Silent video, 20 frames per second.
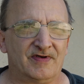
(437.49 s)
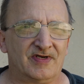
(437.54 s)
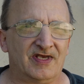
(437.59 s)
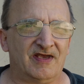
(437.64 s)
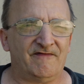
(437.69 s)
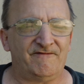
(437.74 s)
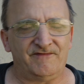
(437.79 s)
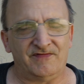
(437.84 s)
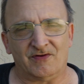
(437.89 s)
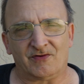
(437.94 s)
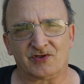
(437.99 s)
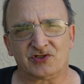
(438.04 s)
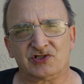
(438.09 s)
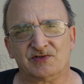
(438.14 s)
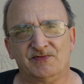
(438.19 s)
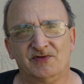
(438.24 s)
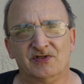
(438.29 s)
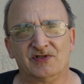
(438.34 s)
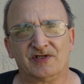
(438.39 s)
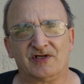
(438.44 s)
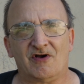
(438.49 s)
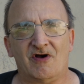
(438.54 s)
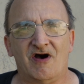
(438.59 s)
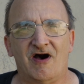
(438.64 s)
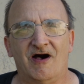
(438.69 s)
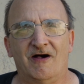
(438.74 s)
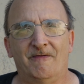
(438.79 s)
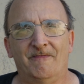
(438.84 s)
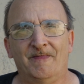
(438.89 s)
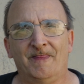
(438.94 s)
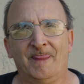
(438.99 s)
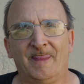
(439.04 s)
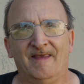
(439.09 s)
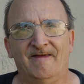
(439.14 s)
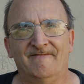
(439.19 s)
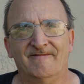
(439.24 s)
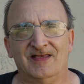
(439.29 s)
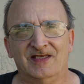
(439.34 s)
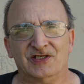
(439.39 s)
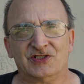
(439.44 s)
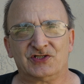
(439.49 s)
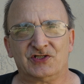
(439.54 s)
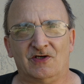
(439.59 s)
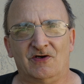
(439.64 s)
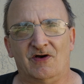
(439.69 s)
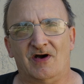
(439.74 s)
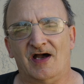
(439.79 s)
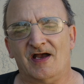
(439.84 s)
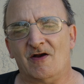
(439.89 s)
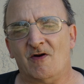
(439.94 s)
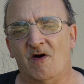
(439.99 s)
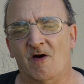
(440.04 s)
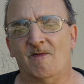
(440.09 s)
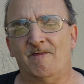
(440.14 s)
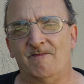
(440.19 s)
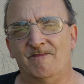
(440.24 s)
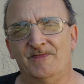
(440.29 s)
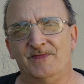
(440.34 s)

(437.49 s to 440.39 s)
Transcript: if noticeable at all. So I hope